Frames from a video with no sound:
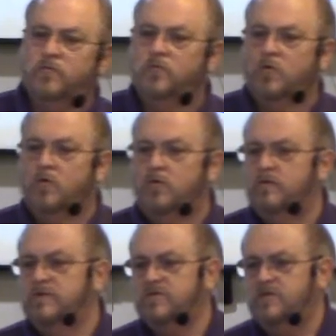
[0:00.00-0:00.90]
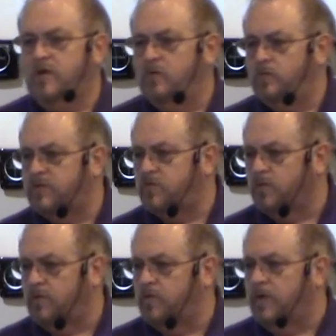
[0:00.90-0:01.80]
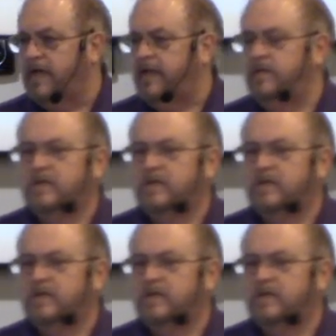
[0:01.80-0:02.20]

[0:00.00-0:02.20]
the stone was rolled away.